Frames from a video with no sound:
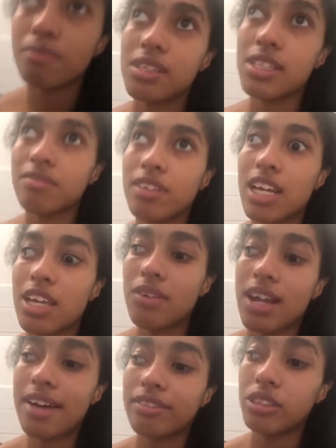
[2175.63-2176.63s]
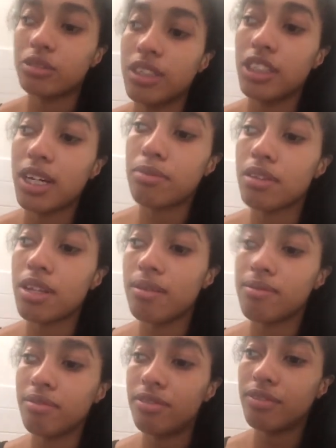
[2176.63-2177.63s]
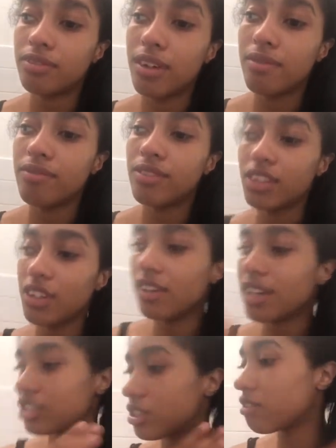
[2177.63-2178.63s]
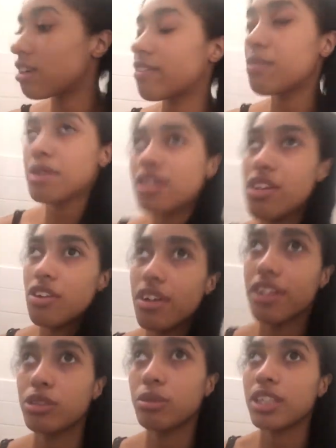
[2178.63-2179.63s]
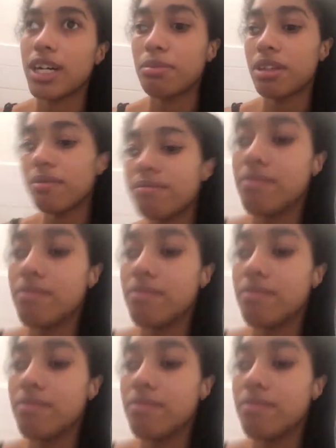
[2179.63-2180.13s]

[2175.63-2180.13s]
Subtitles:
stuff like that, you would have to adopt them from New York, so you would have to be in New York to adopt them.